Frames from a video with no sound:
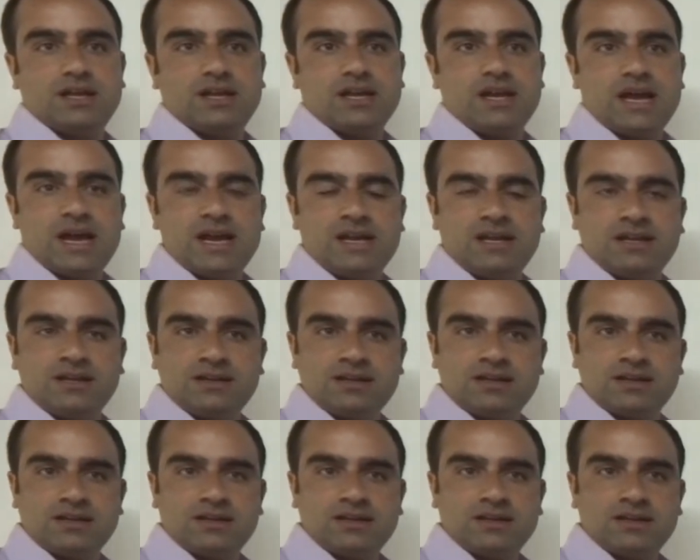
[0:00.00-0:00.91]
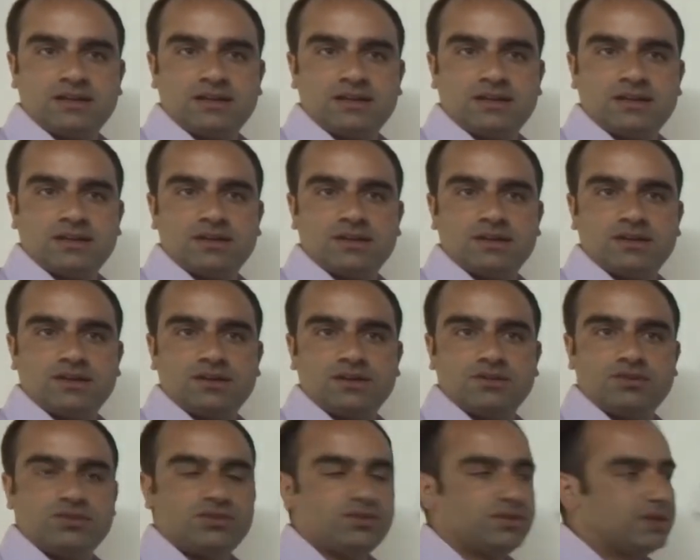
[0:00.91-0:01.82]
and
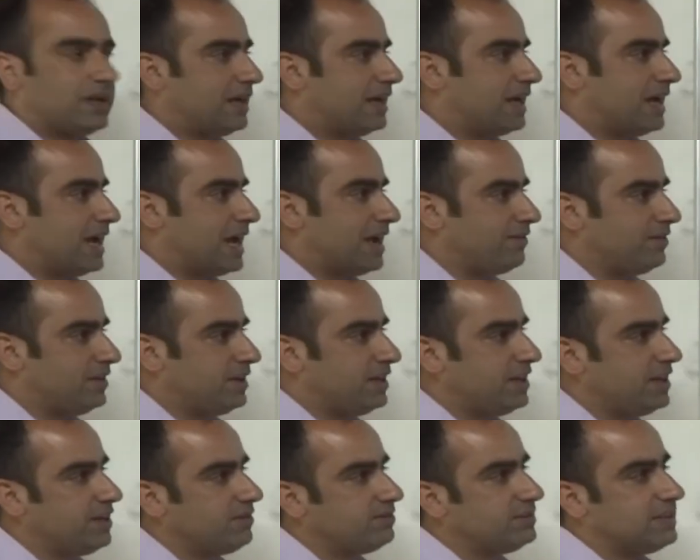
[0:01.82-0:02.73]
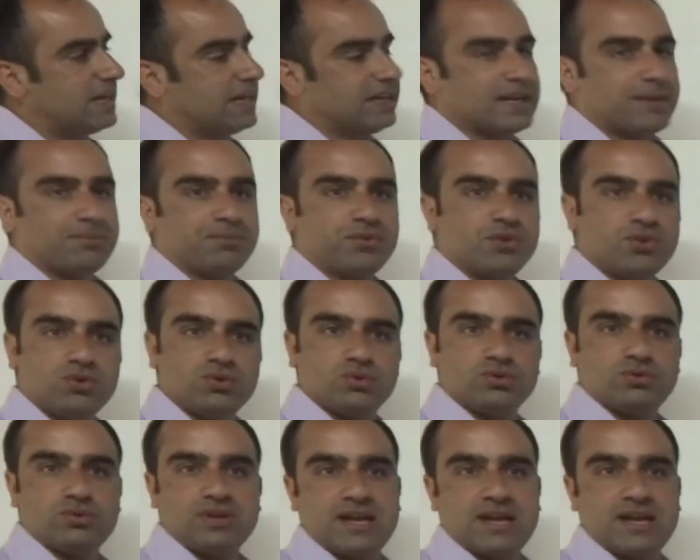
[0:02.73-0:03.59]
I will leave that up to you to